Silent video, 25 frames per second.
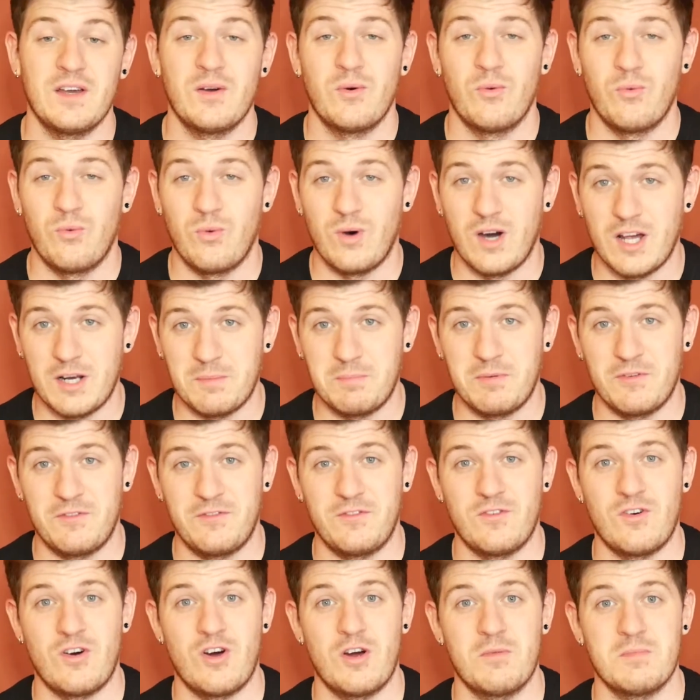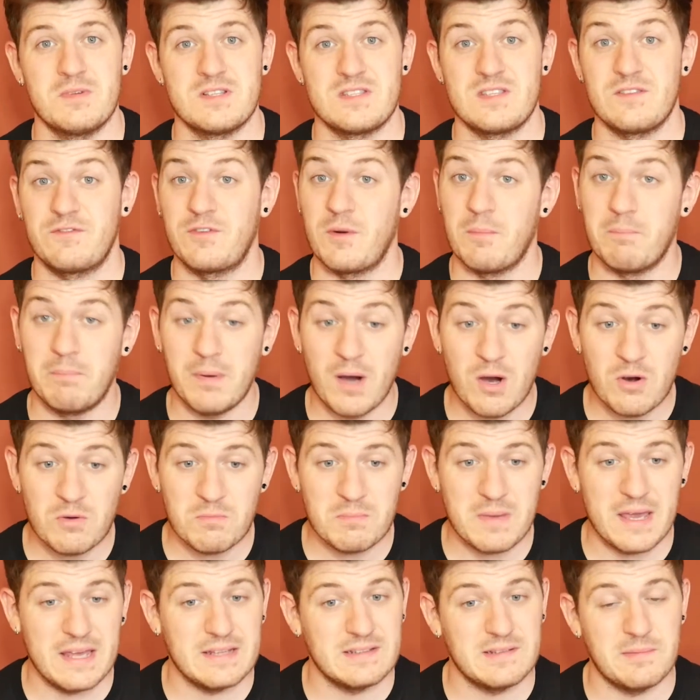What a performance. From both
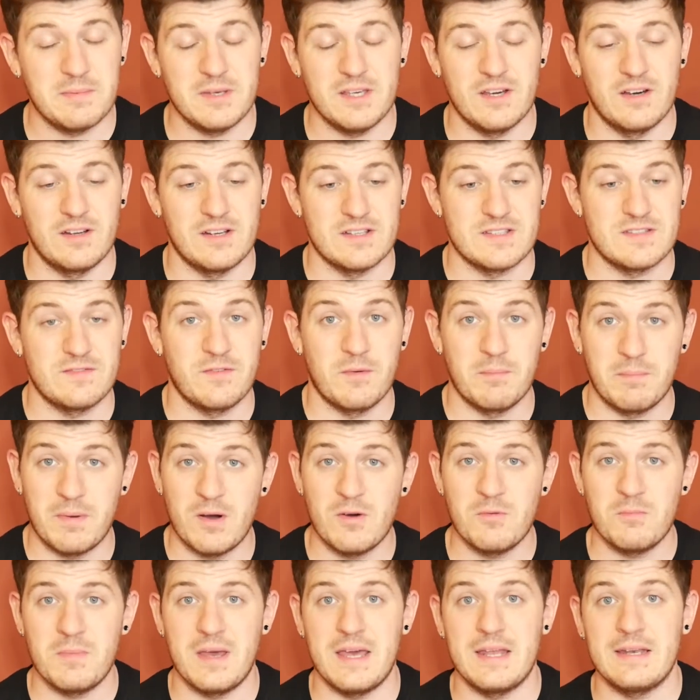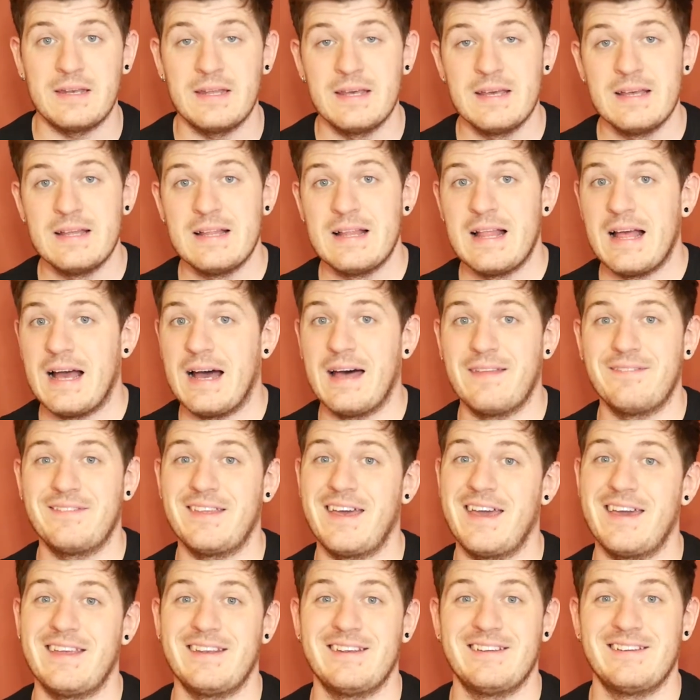men, to be honest. From both men. And
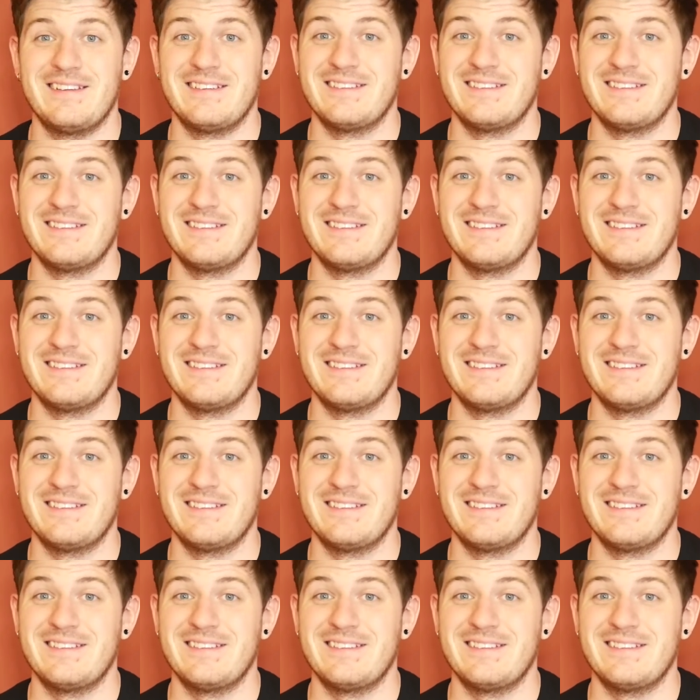then